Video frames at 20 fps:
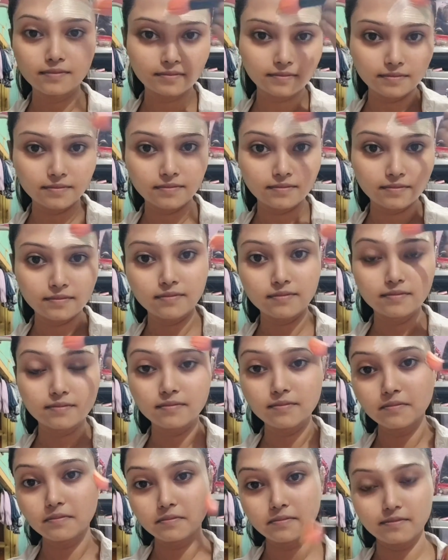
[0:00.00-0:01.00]
the help
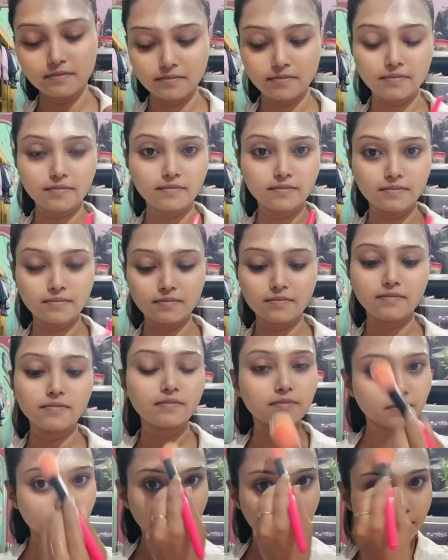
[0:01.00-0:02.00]
of
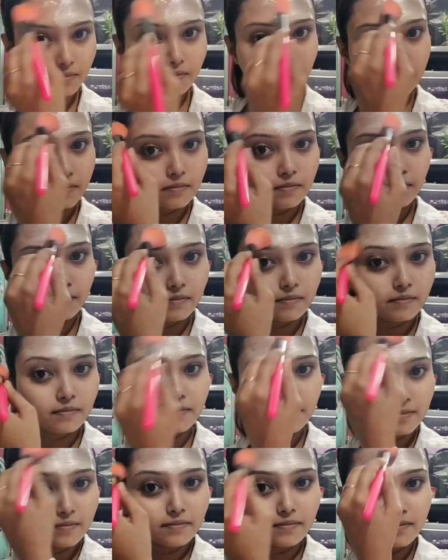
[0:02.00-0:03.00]
with the help of
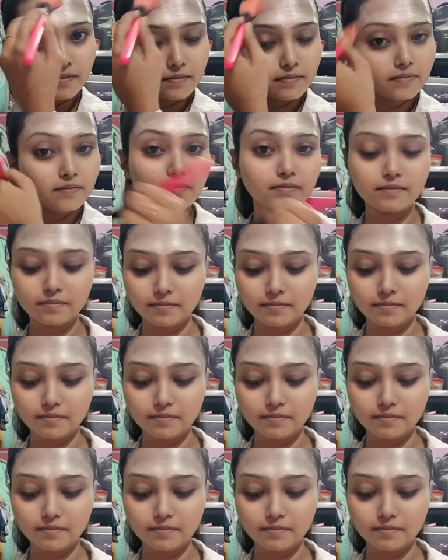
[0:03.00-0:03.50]
this brush,